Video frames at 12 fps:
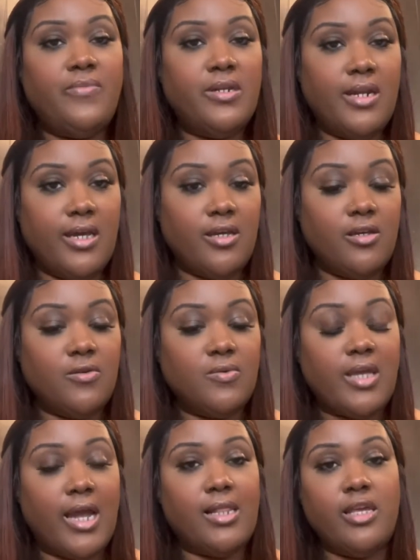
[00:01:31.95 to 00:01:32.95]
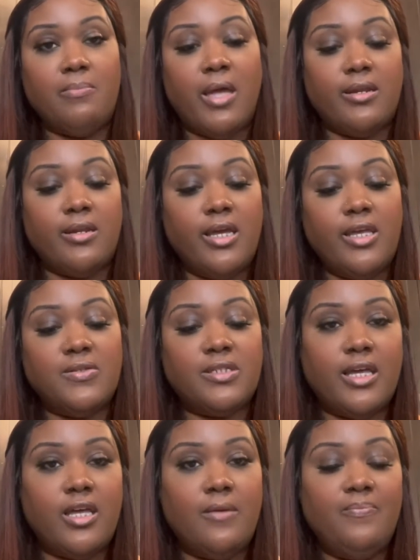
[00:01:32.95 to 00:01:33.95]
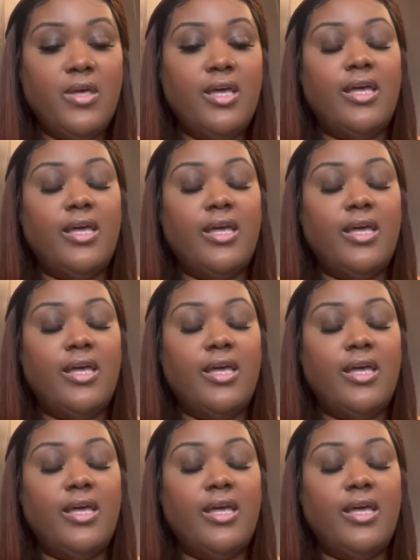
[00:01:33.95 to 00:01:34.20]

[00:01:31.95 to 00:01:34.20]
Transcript: the nails, I cleaned my nails up.